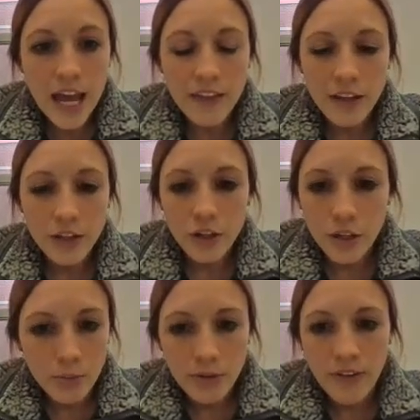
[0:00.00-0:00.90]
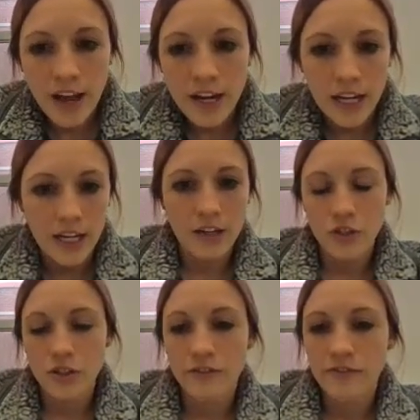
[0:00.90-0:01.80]
And then you're going to provide any
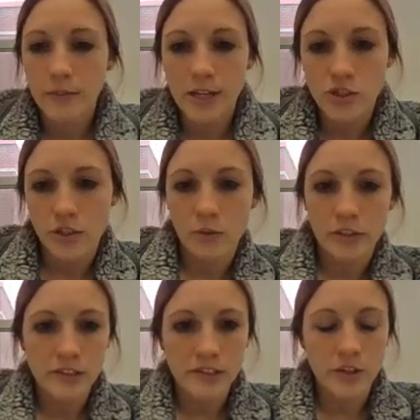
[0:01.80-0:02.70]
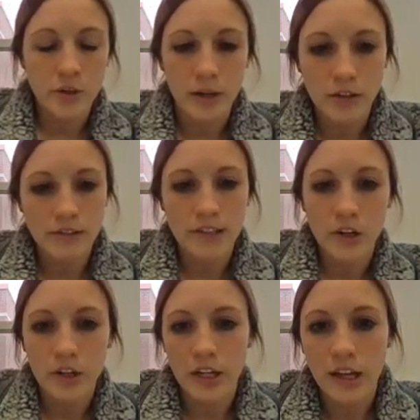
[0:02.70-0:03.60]
extra information you want us to know about your
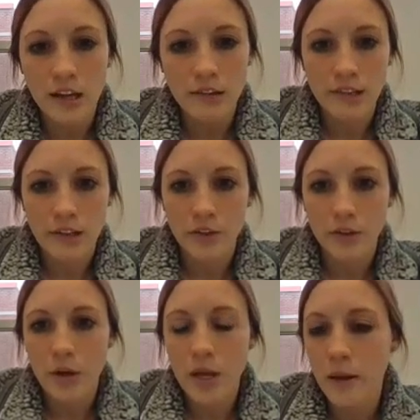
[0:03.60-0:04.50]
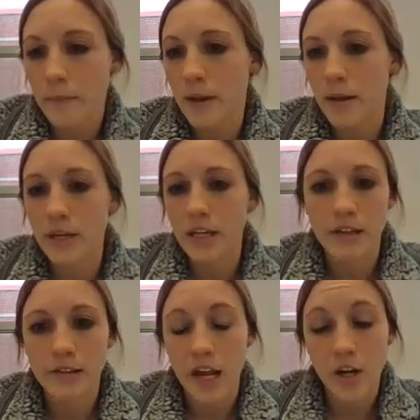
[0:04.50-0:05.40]
secret annex. So maybe
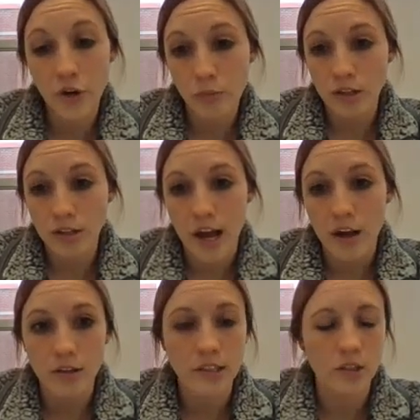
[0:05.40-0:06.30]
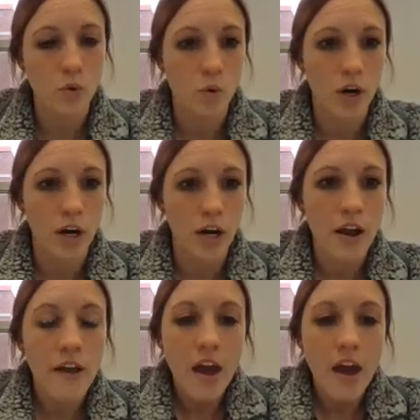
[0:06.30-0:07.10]
it's at grandma's house, or